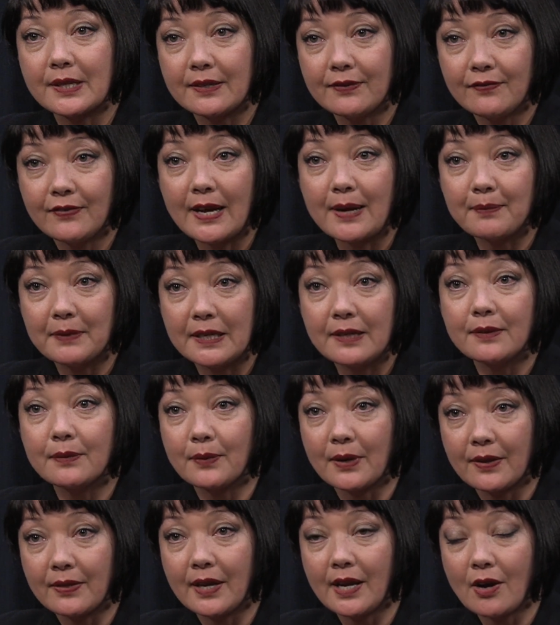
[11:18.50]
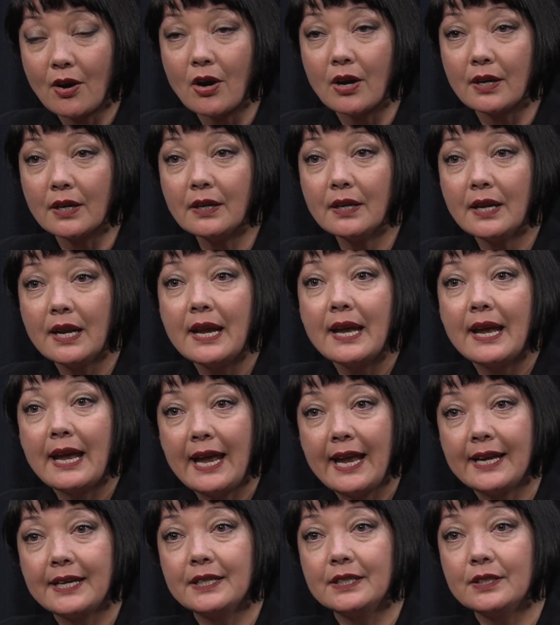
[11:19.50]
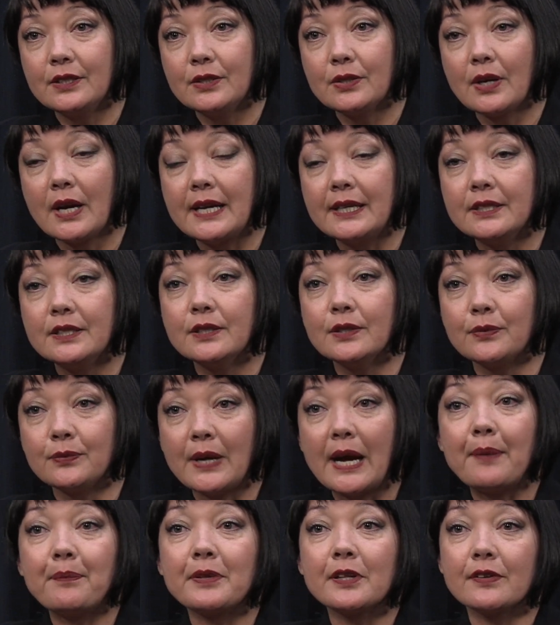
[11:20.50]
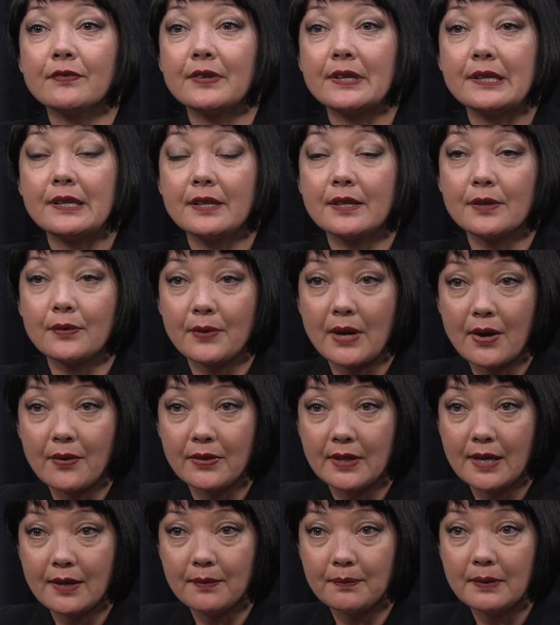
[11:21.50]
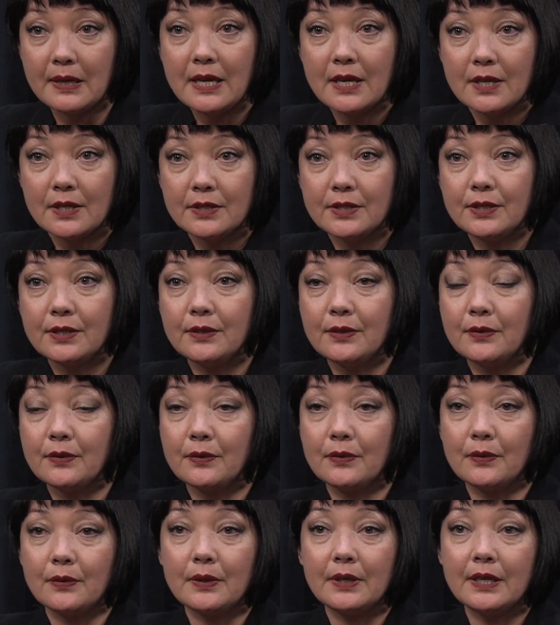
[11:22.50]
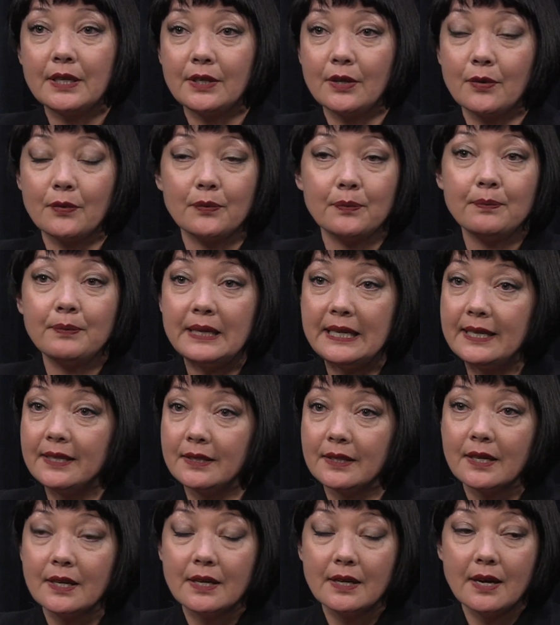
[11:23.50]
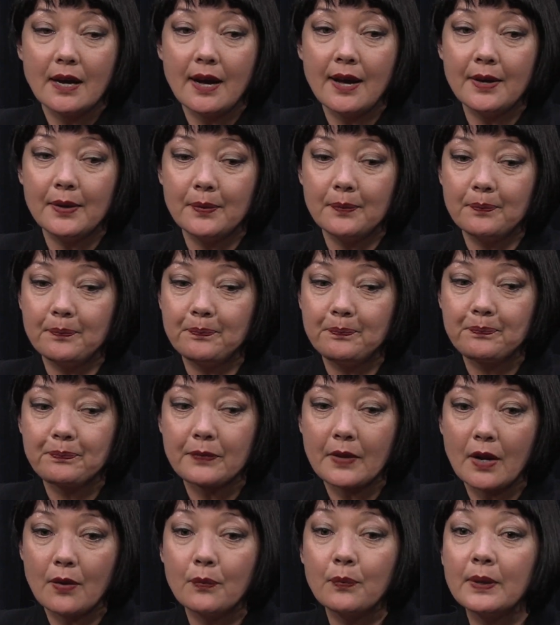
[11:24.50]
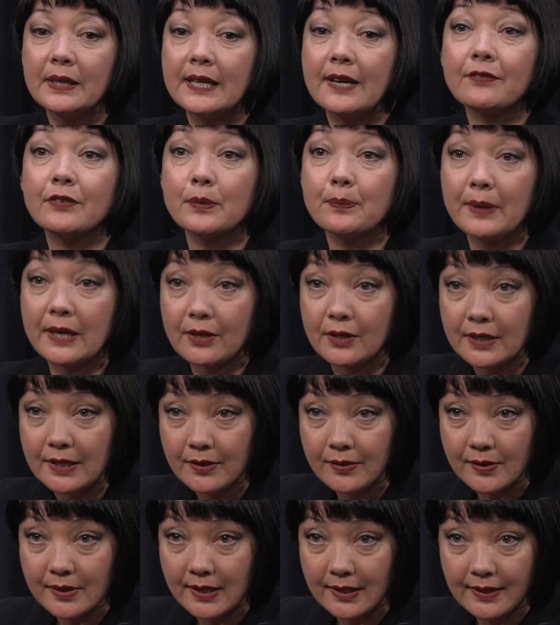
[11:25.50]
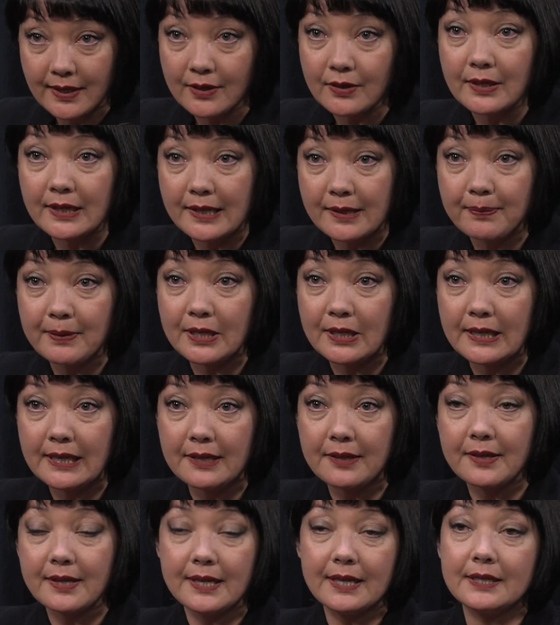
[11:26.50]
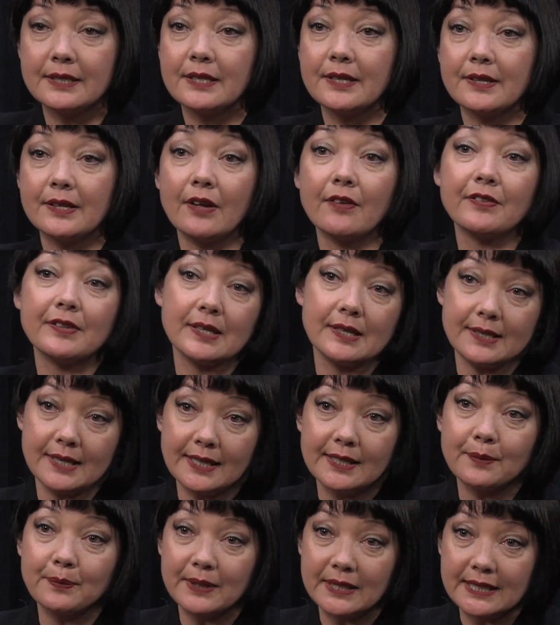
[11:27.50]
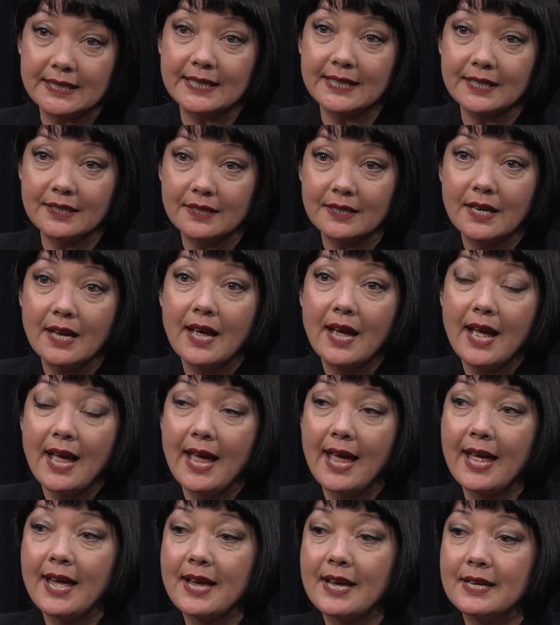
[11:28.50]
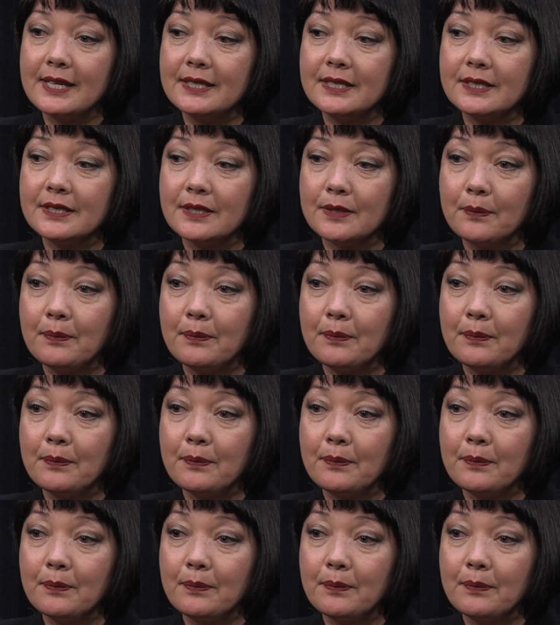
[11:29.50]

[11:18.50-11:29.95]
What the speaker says: and families where they are and trying to wrap services around them to, meet whatever barriers that they're experiencing to self-sustainability. And,